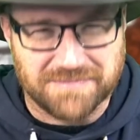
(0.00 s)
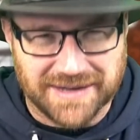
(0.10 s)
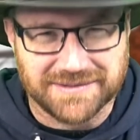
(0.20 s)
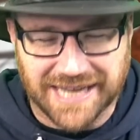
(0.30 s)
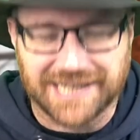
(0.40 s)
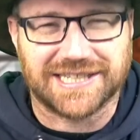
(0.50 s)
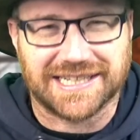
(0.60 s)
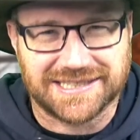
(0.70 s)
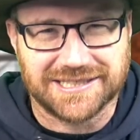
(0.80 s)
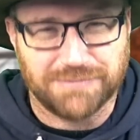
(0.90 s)
been
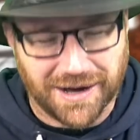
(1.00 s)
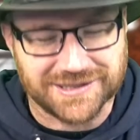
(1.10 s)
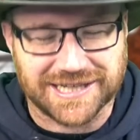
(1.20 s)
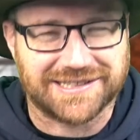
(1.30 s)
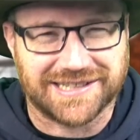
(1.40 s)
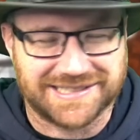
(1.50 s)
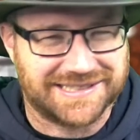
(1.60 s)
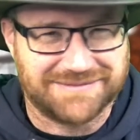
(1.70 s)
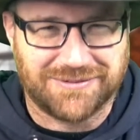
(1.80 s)
part digested,